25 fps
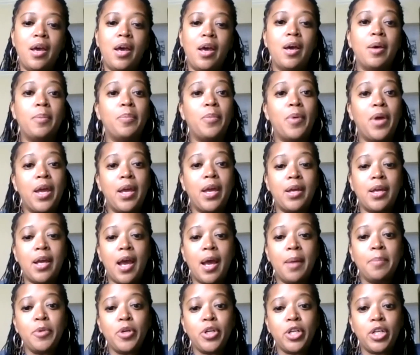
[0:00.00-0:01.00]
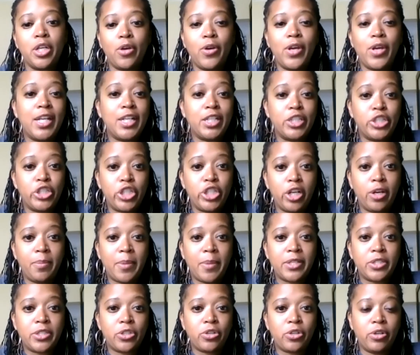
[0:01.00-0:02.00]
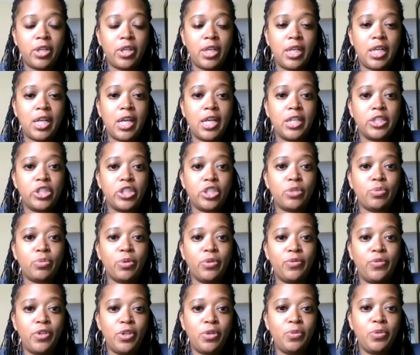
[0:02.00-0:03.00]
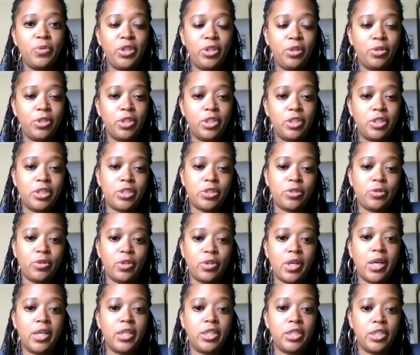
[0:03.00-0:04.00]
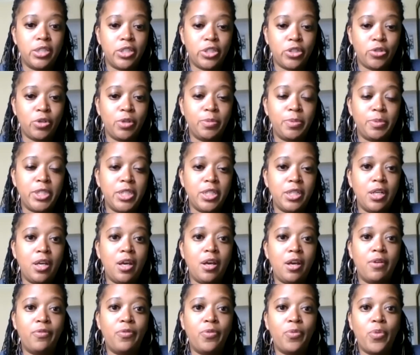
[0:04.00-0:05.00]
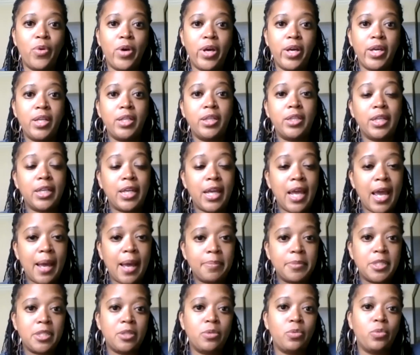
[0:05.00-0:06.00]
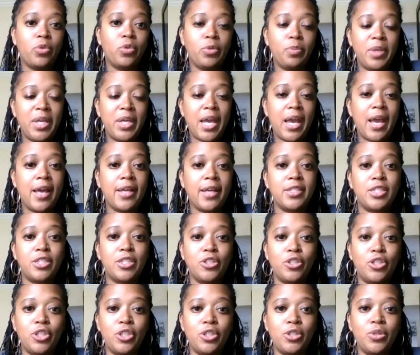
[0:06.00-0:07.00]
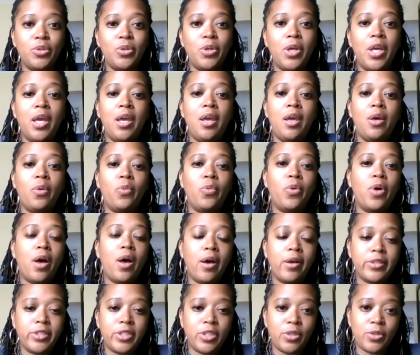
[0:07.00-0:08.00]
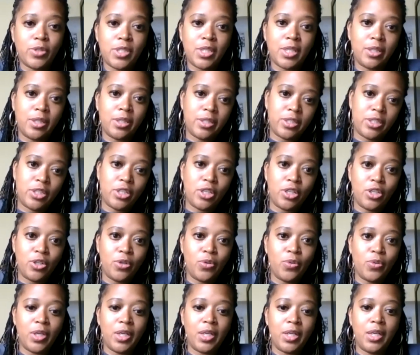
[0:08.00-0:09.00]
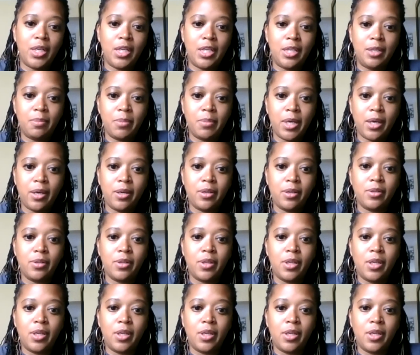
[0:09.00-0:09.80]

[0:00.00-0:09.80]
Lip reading: Um, I'm going to go ahead and share my screen and just review with you a description of what the captain will be asked to do. We'll also send this to you in email.